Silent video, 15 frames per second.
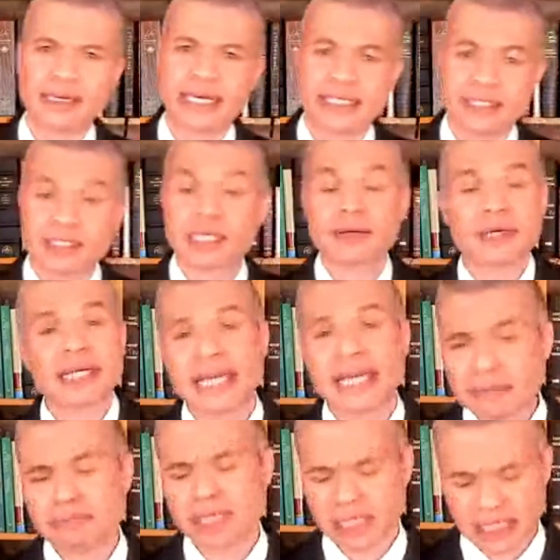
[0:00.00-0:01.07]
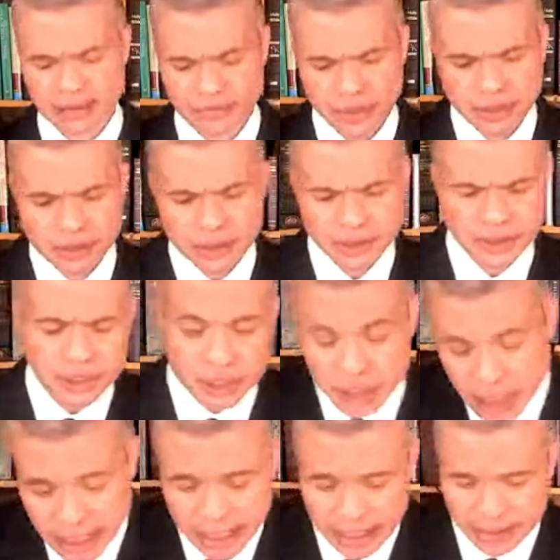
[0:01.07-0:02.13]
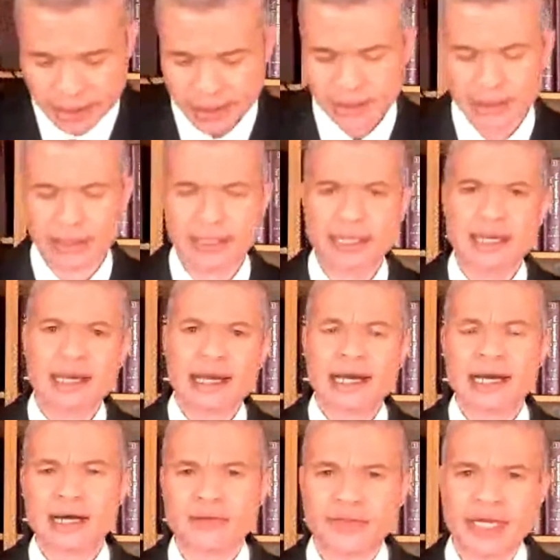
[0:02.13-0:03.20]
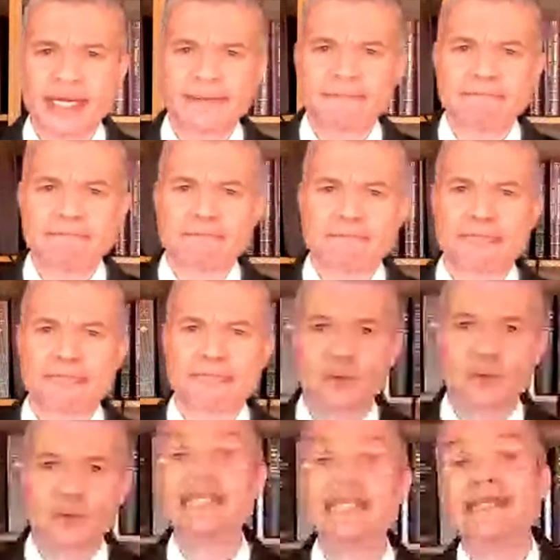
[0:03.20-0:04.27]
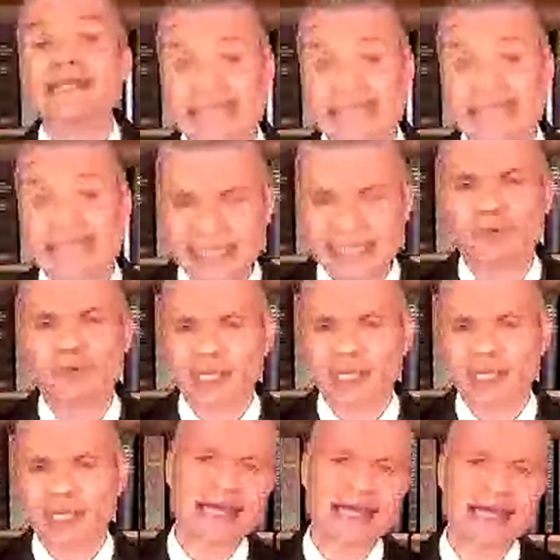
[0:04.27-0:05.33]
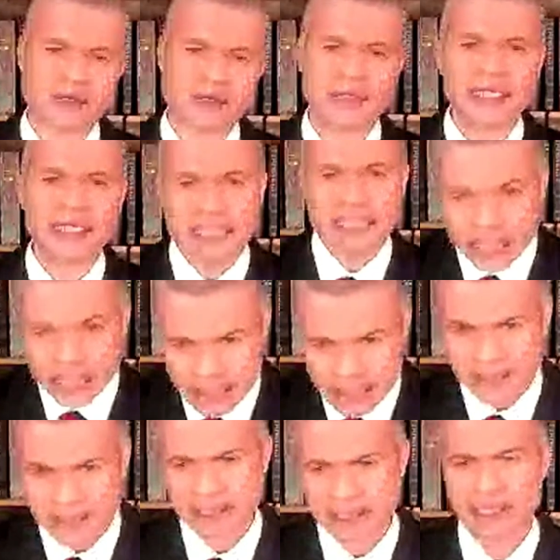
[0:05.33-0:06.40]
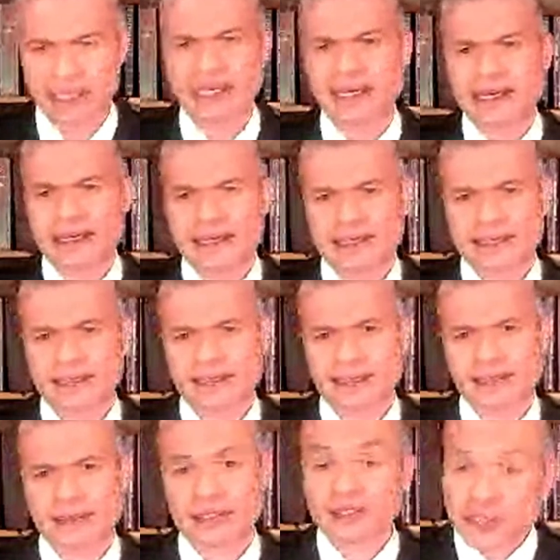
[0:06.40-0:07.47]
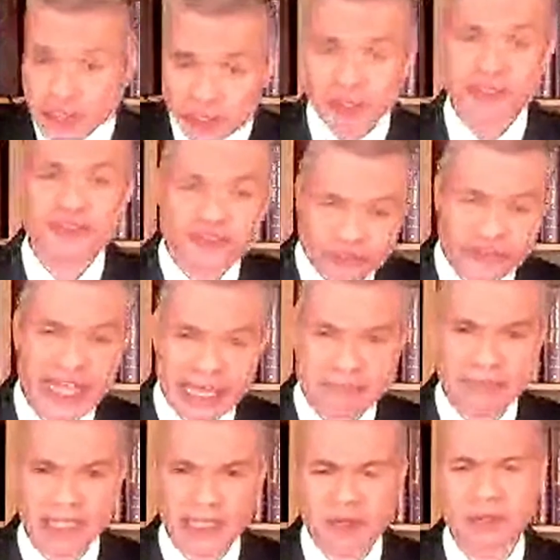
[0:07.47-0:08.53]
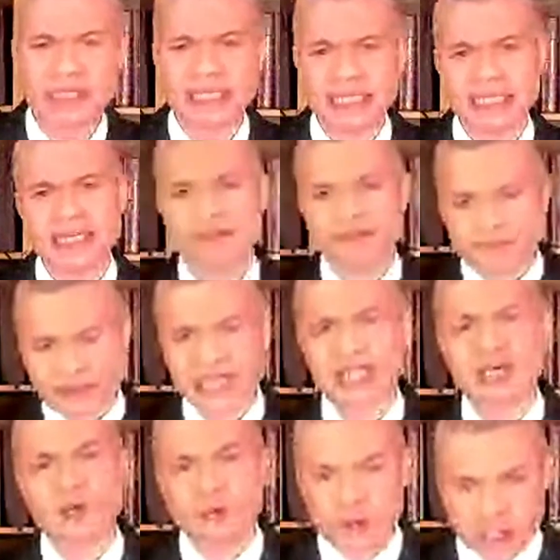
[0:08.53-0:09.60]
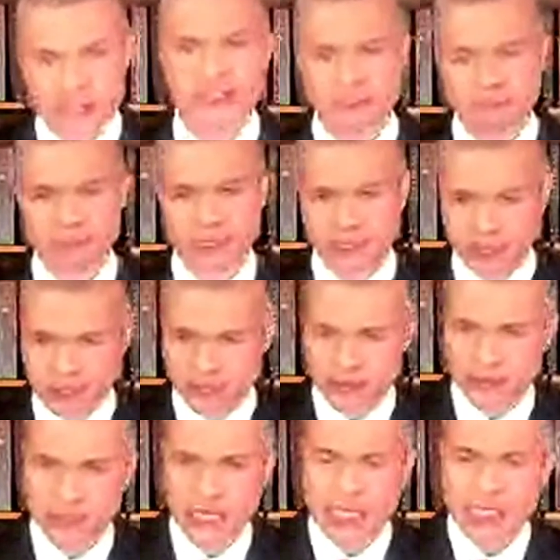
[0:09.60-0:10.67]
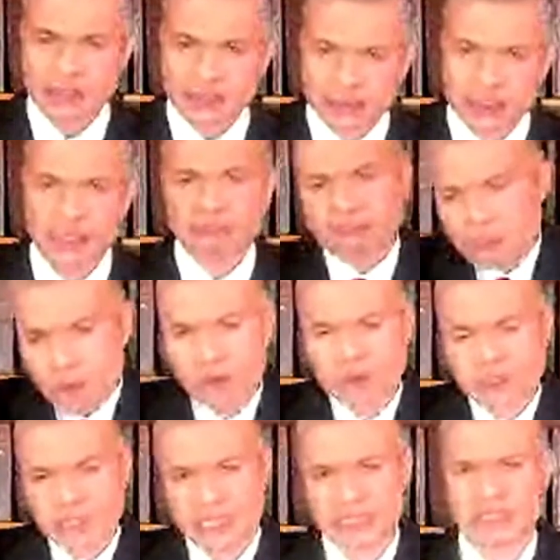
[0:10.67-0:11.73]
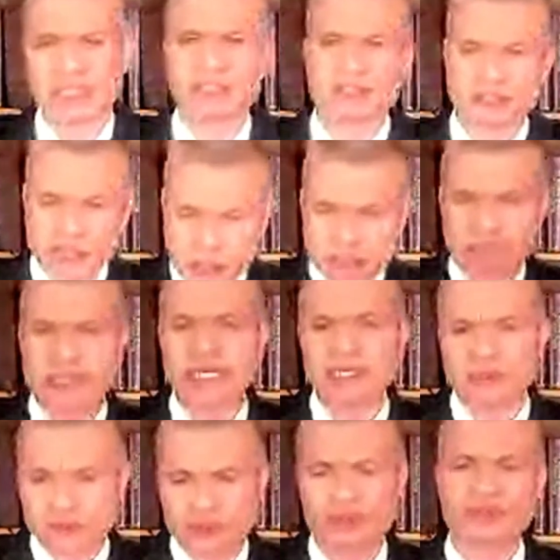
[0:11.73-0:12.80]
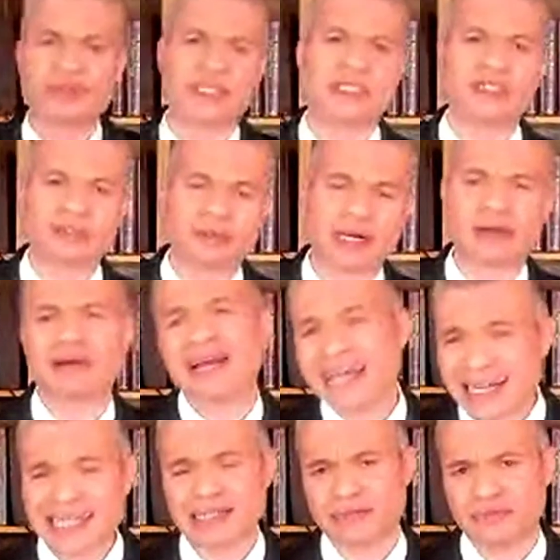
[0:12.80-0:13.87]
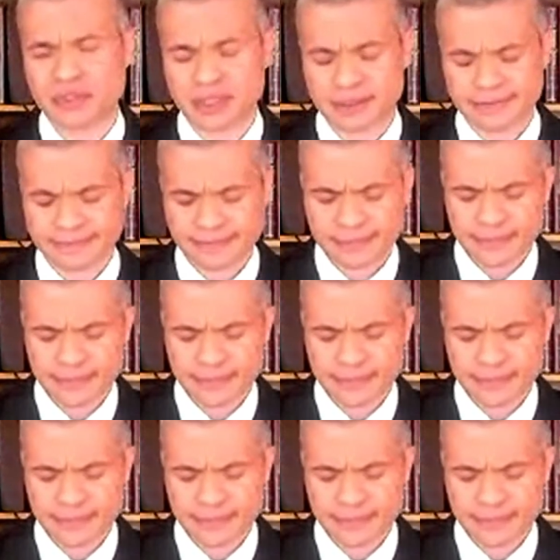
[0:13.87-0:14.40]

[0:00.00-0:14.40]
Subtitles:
And so again, beloved, you can see how that we need one another. We need the church family. We need fellow worshippers to support us and to speak truth into our lives.